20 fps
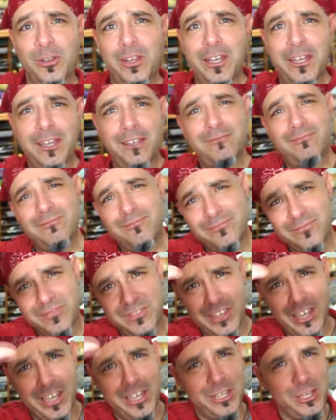like,
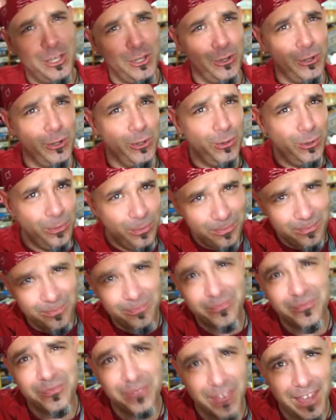thank you,
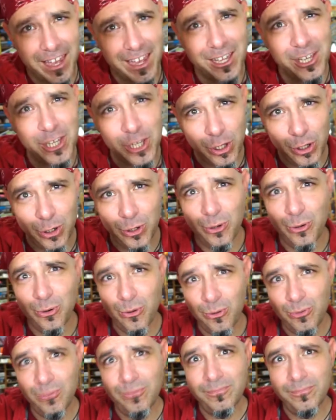thank you.